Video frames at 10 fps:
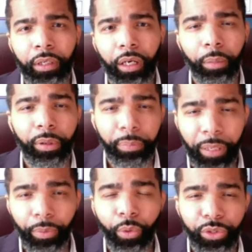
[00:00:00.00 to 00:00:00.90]
but
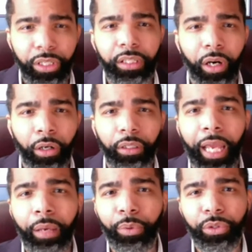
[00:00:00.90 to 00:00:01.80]
people who just aren't
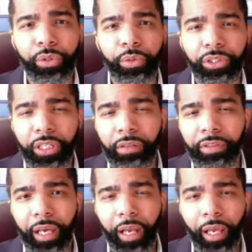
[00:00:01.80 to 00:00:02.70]
able to achieve
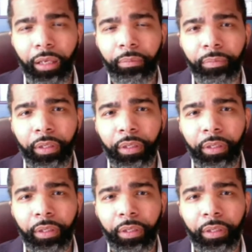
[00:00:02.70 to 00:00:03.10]
that aim.